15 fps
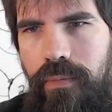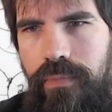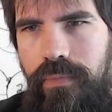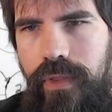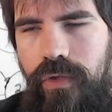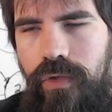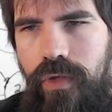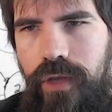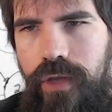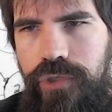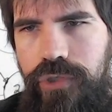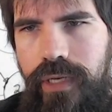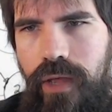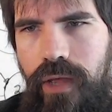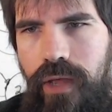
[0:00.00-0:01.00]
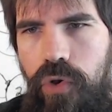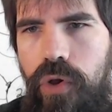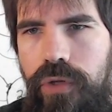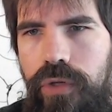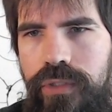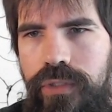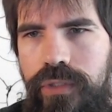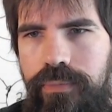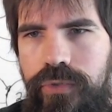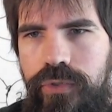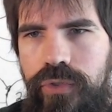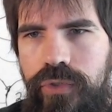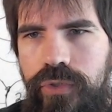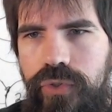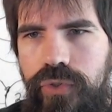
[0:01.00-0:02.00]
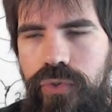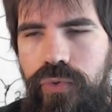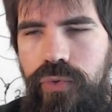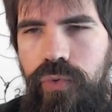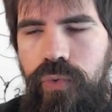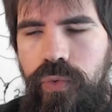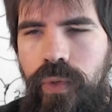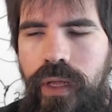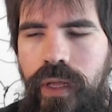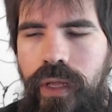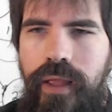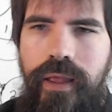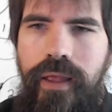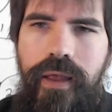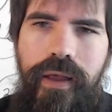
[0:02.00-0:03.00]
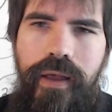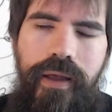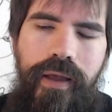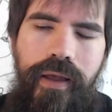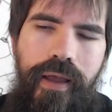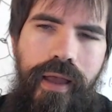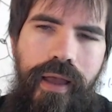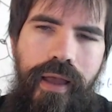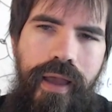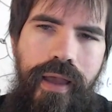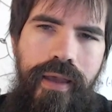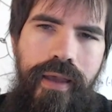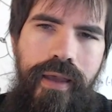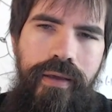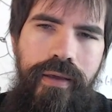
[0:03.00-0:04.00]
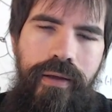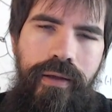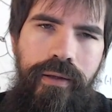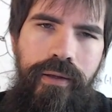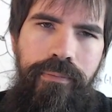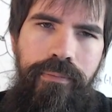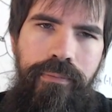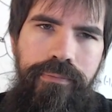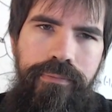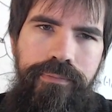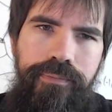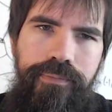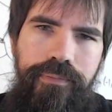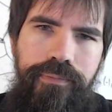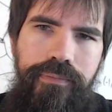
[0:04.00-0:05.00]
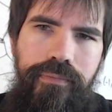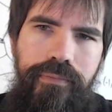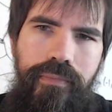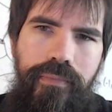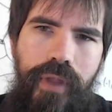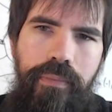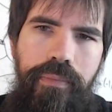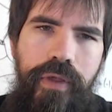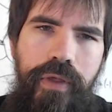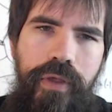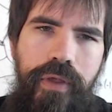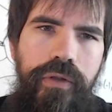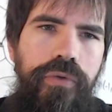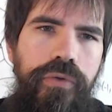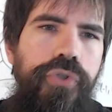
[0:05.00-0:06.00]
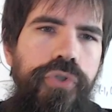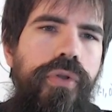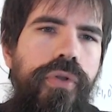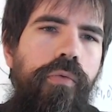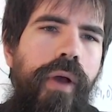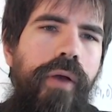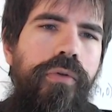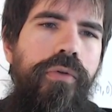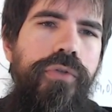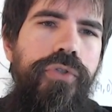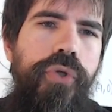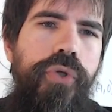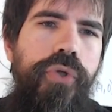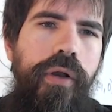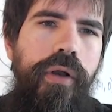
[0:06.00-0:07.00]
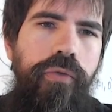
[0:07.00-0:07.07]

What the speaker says: This is actually now hooked up to do a basically rounded 2 out of